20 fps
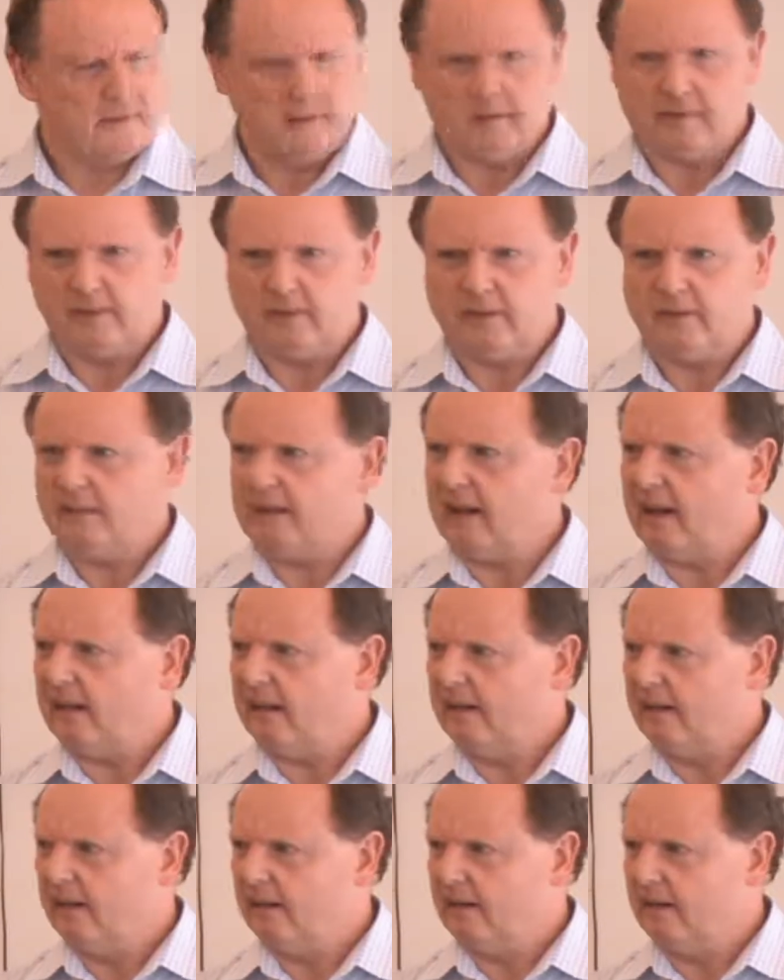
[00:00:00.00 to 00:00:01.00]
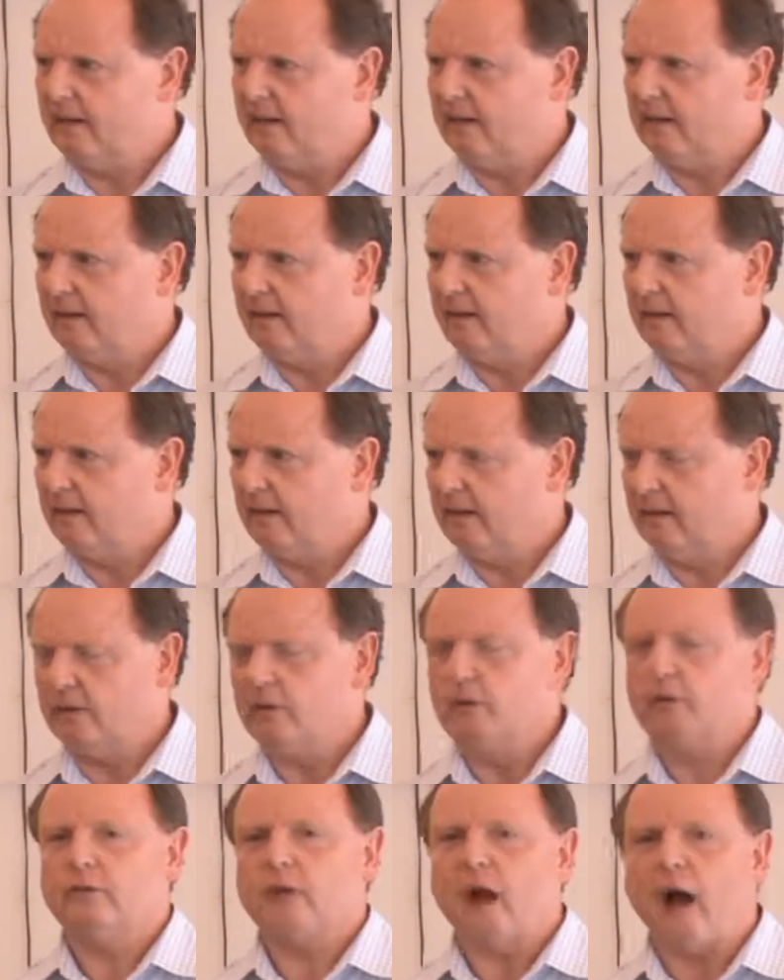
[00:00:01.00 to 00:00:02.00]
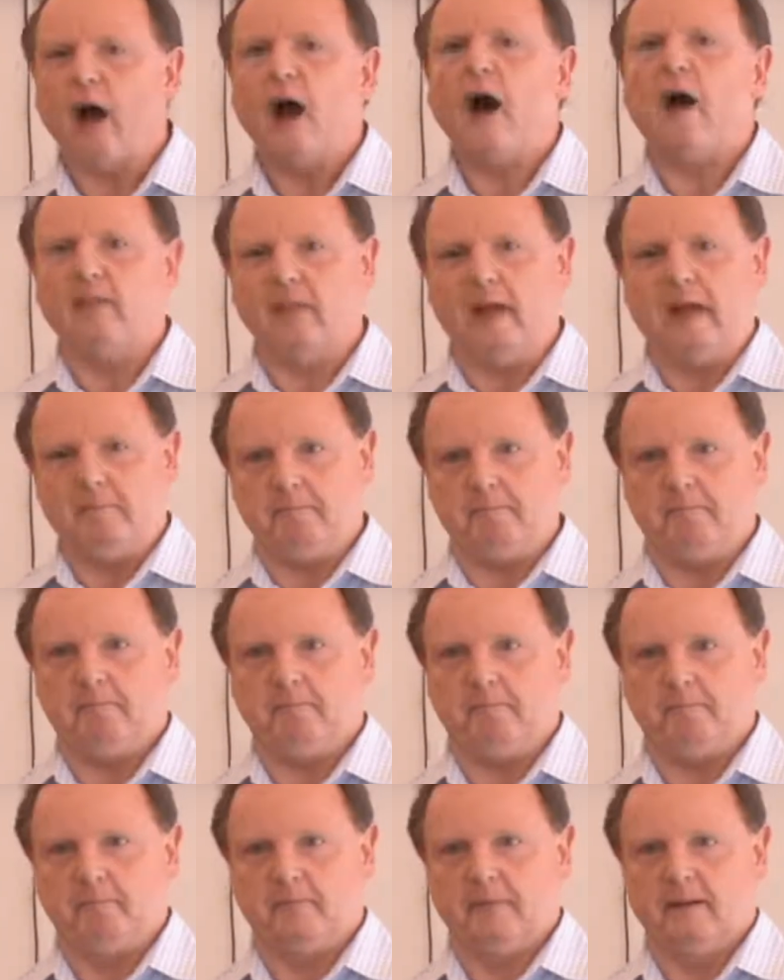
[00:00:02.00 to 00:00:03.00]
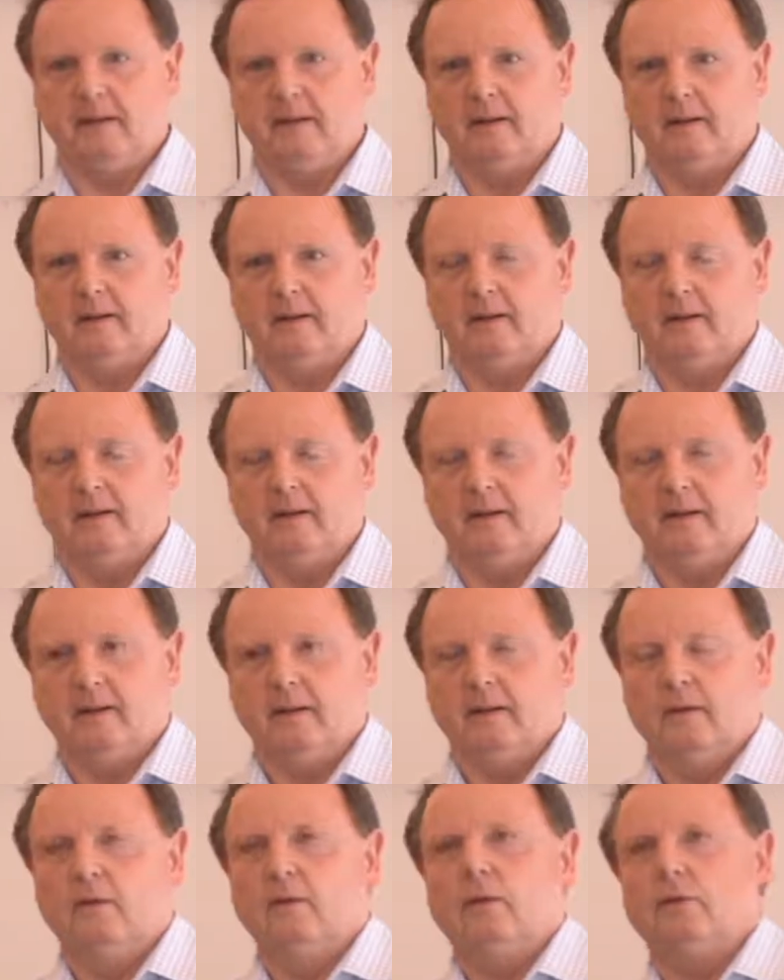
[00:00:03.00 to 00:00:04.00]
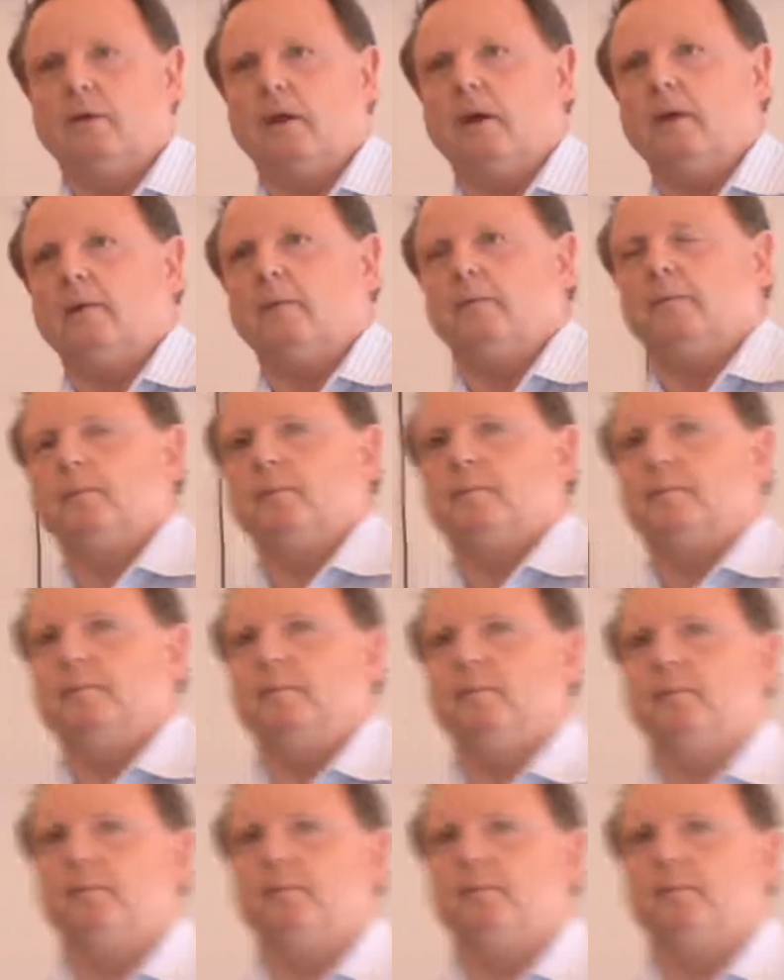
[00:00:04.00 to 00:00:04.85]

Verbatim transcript: Do you understand? Mm-hmm. You just are that. So